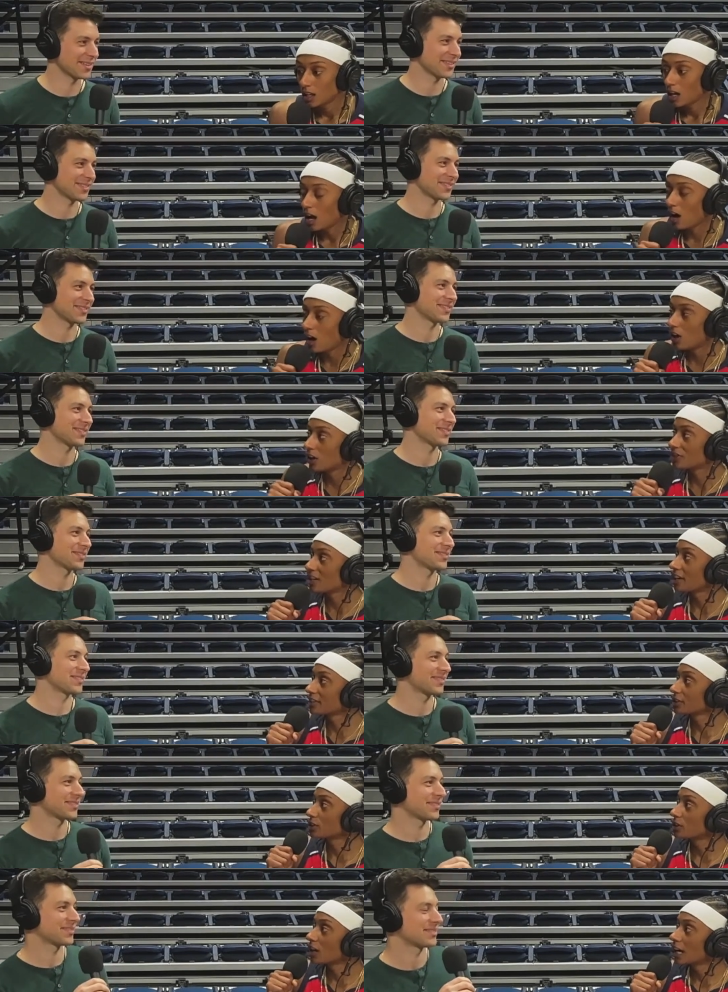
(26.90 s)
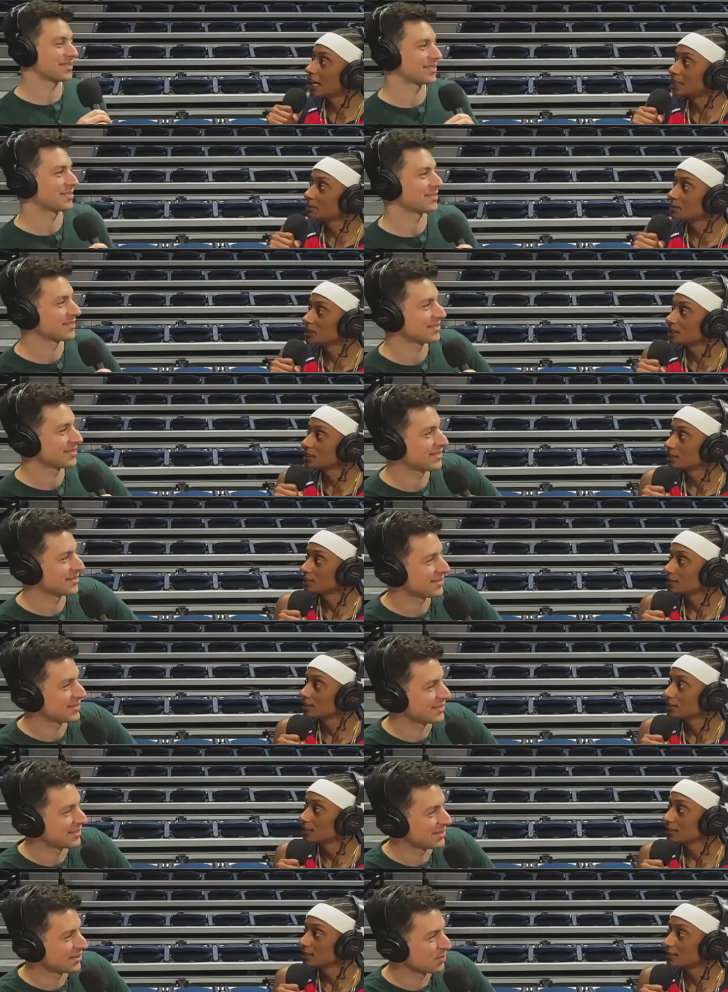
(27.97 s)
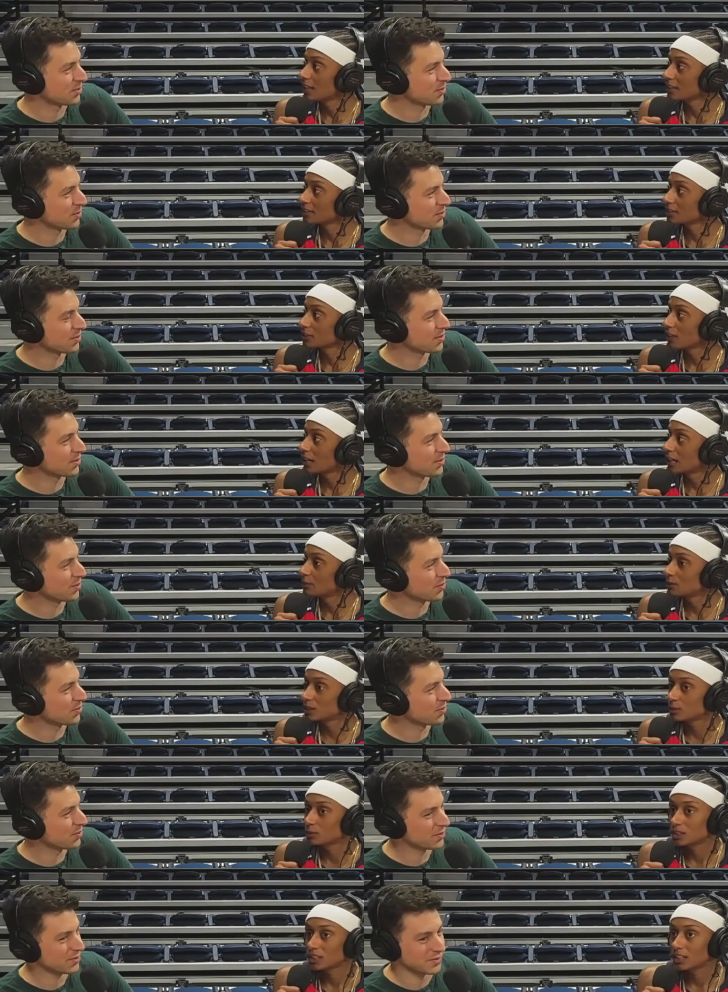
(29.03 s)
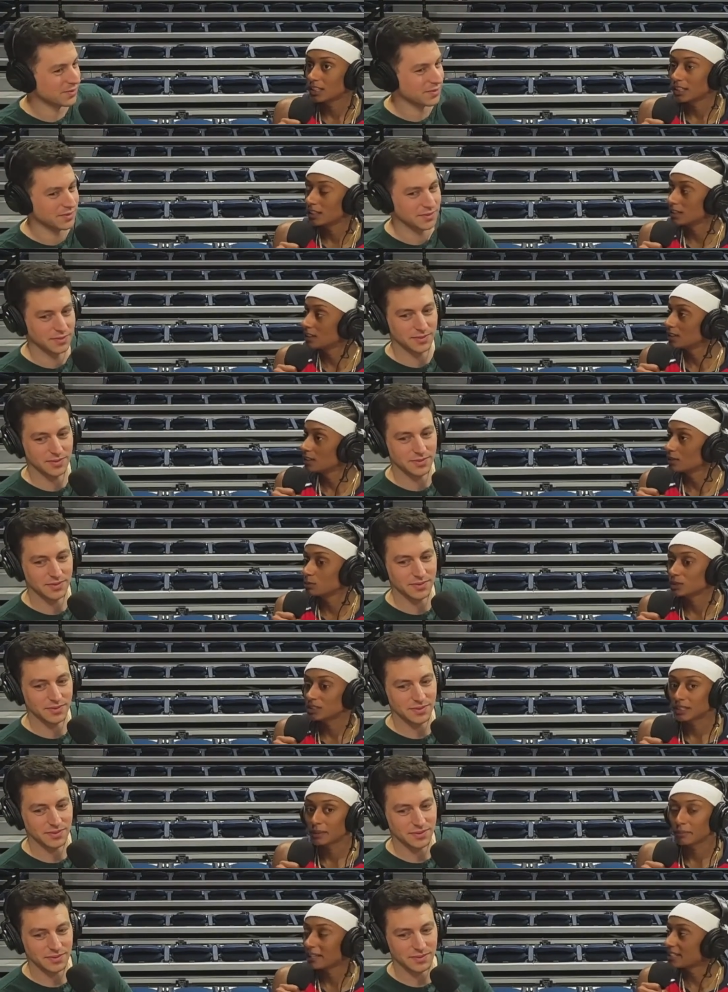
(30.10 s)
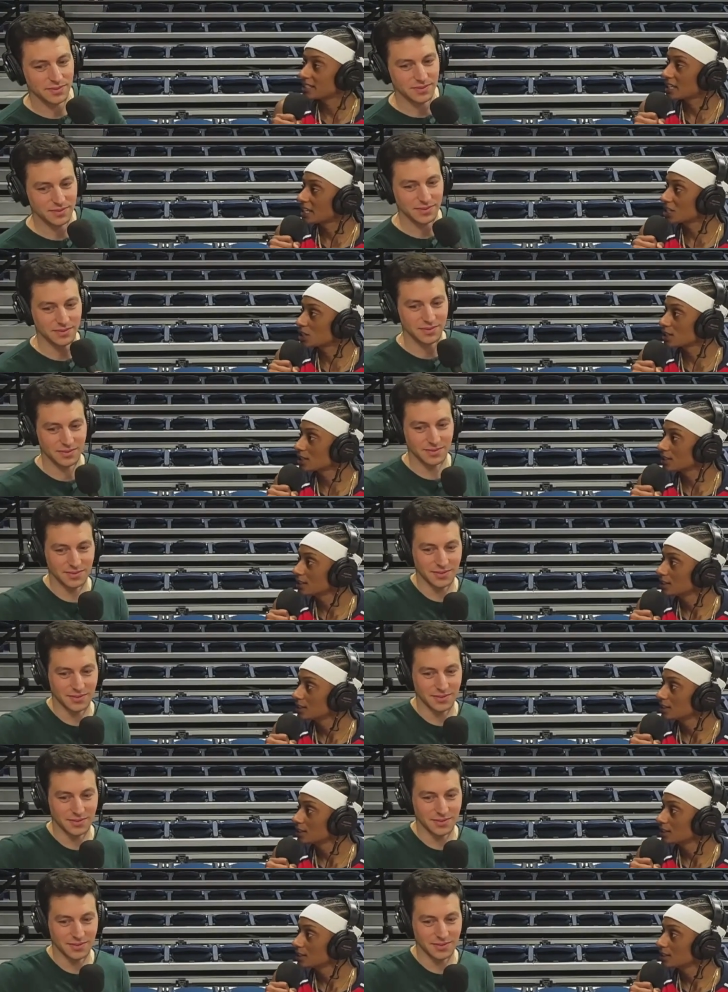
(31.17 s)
Speaker 1: Oh, Dr. Grimes. Dr. Grimes, it was a, what is it, meditation?